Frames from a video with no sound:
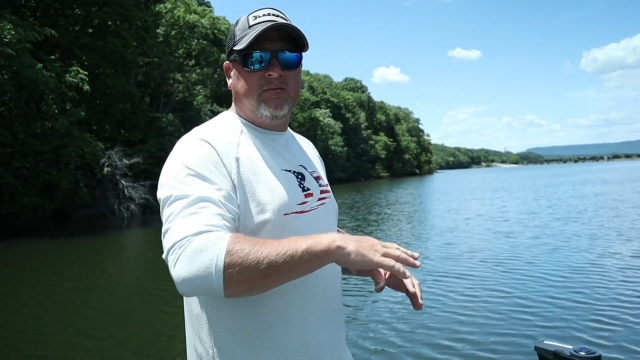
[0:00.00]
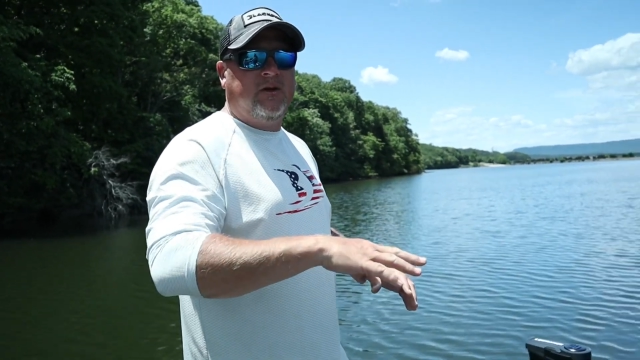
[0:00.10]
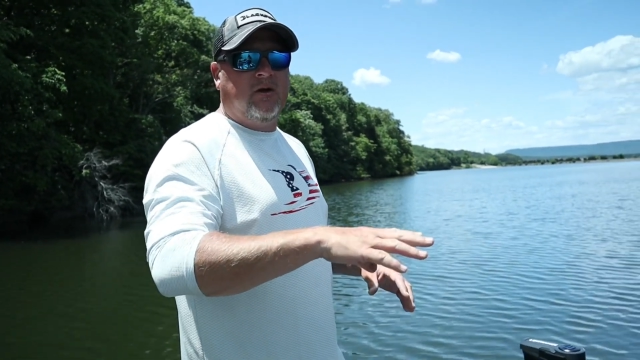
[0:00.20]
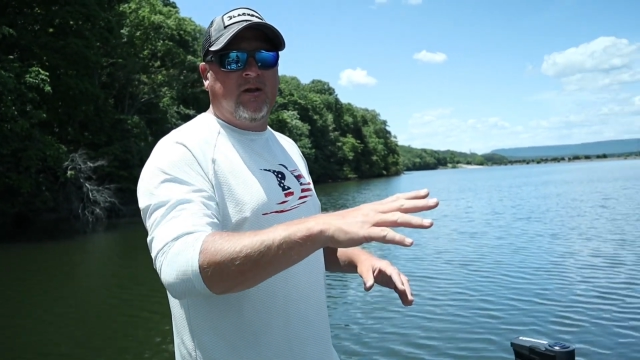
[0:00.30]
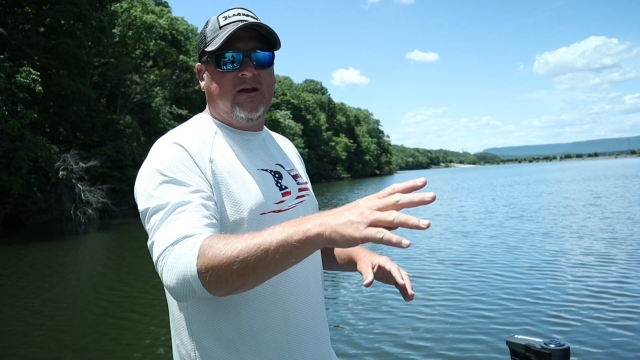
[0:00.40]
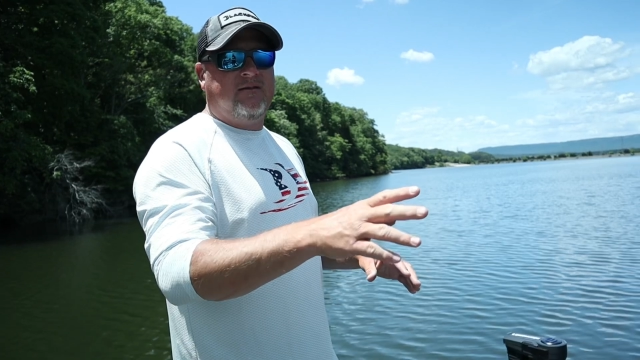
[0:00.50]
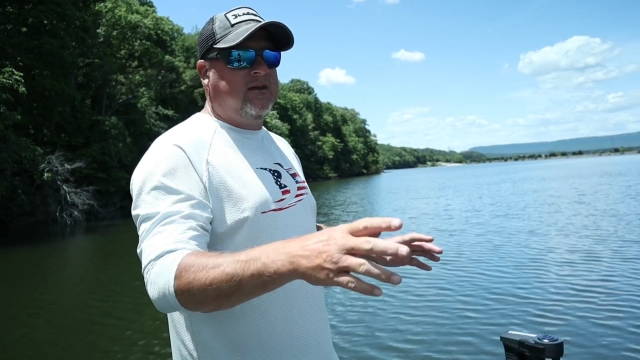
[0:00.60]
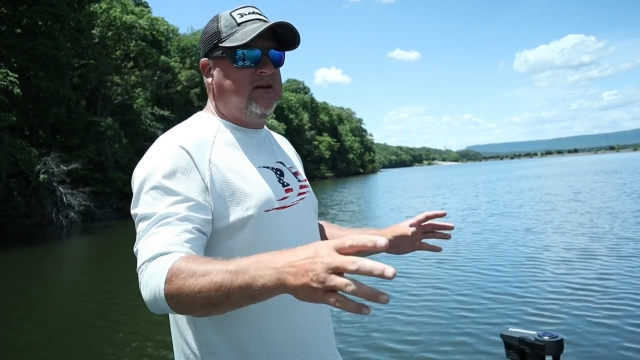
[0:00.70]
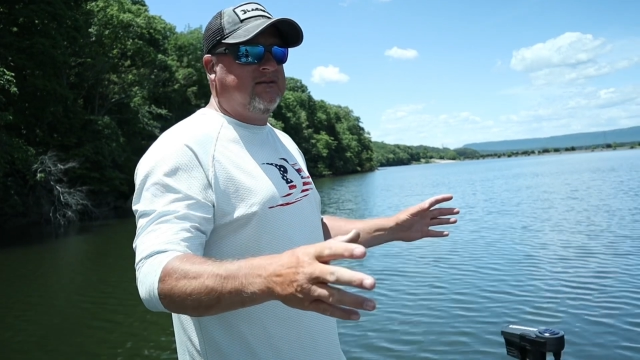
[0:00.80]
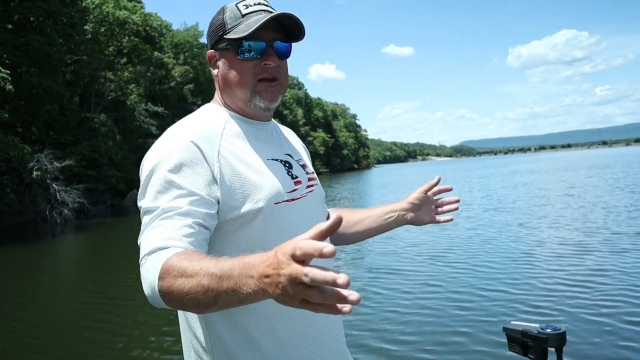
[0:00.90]
You know,
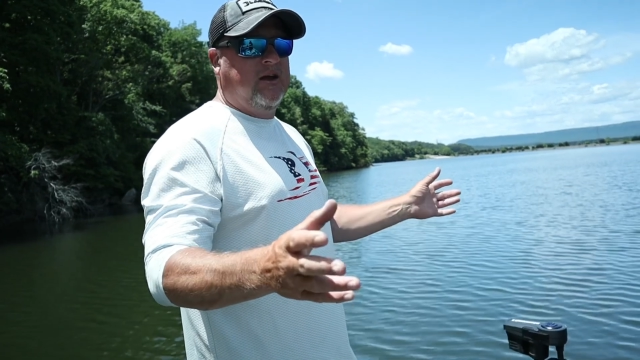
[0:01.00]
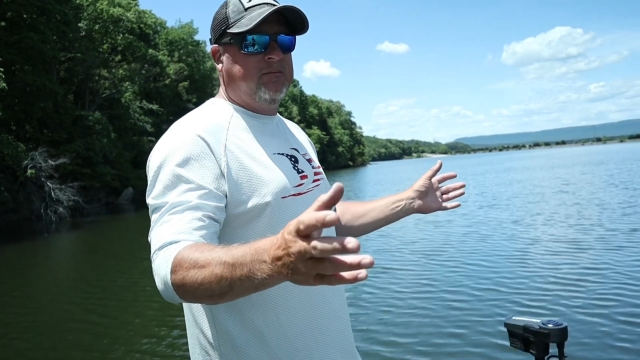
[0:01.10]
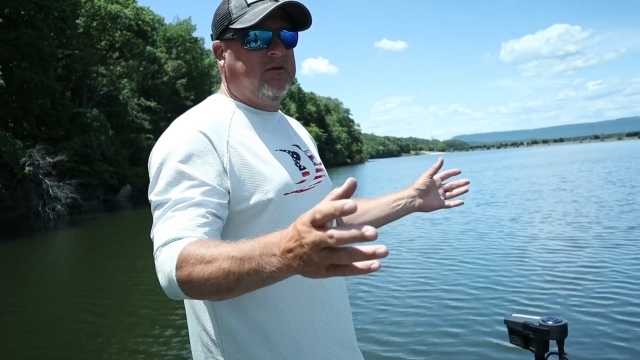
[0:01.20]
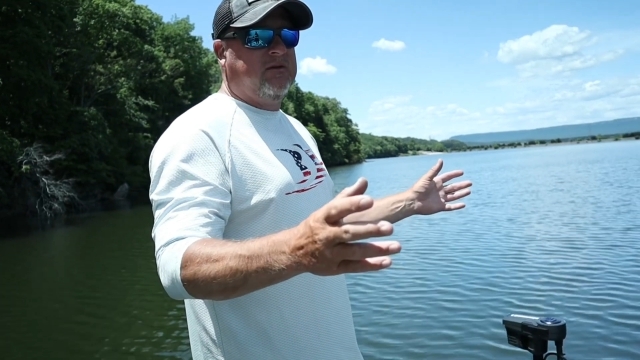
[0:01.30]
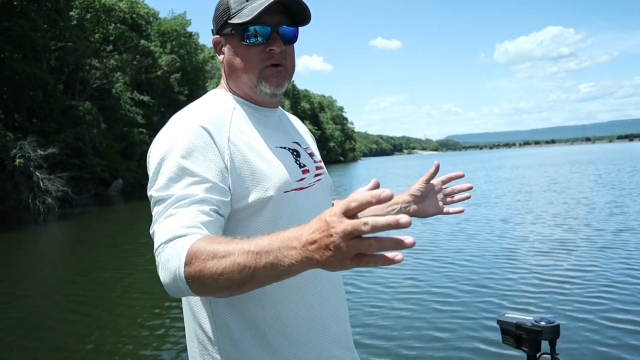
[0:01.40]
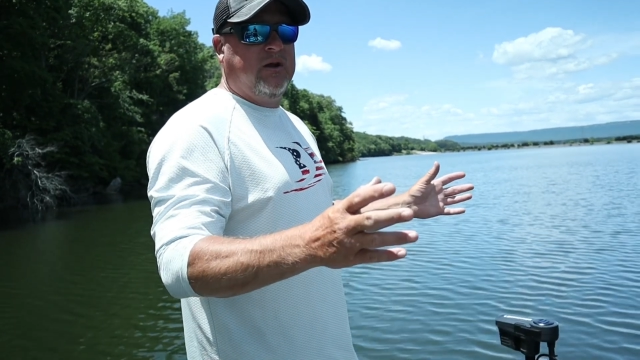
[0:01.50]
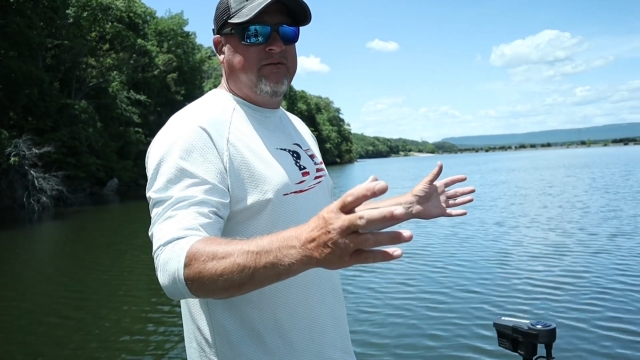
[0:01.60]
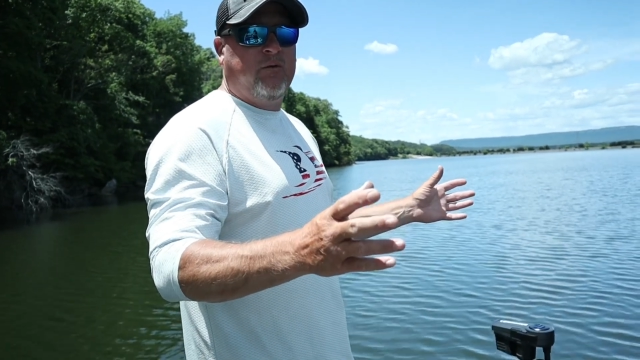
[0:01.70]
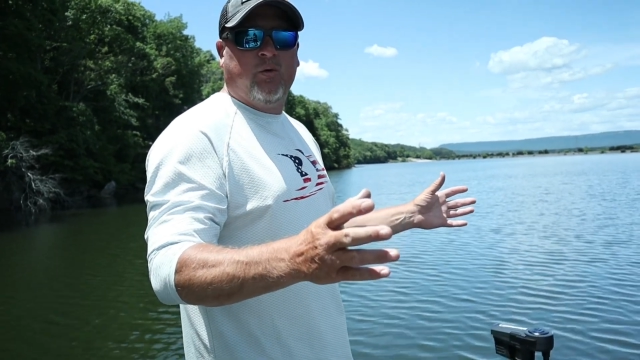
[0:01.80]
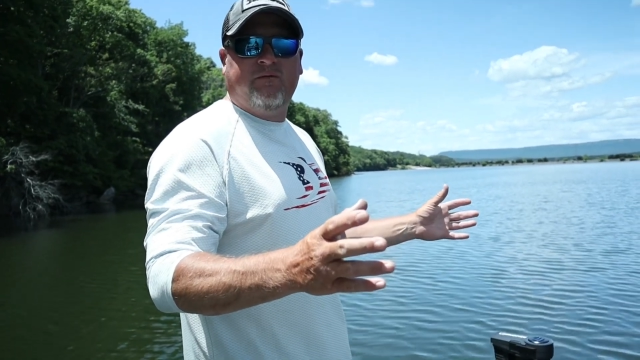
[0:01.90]
they say up to 3 to
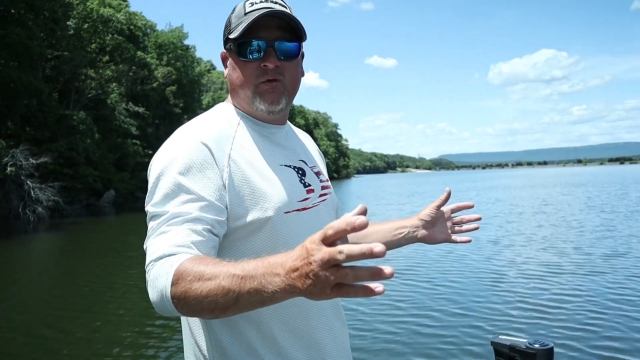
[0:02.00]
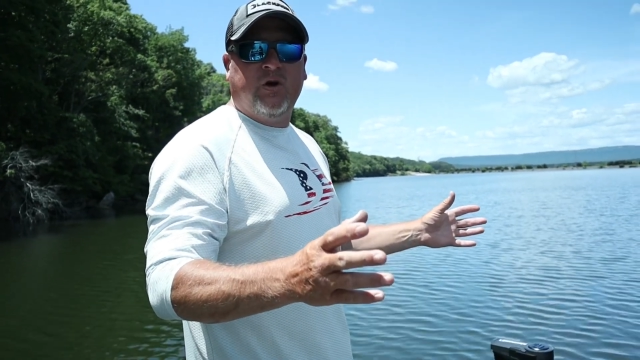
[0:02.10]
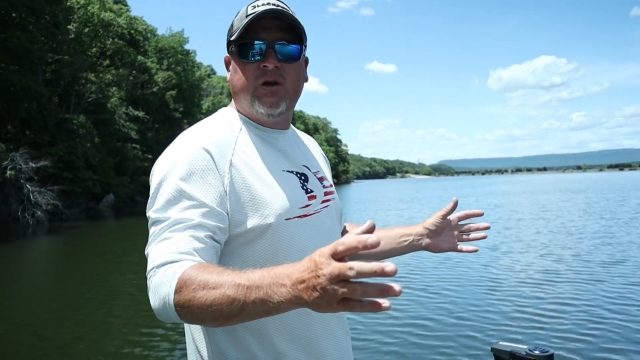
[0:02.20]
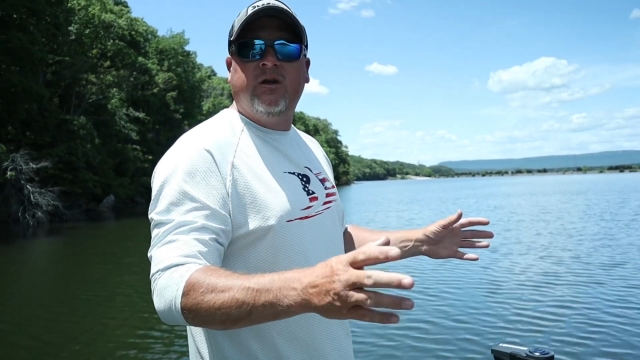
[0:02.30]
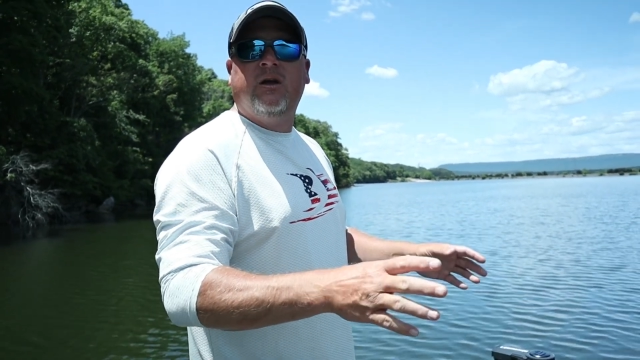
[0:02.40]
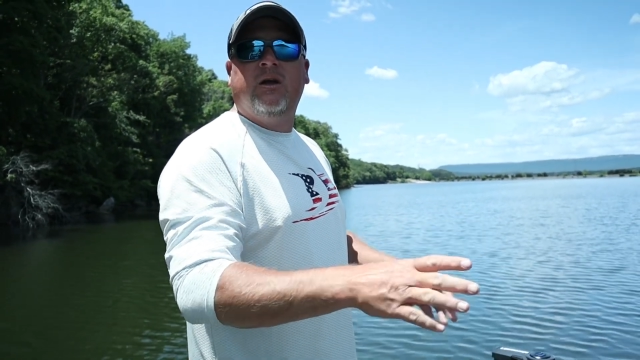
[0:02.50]
4 foot,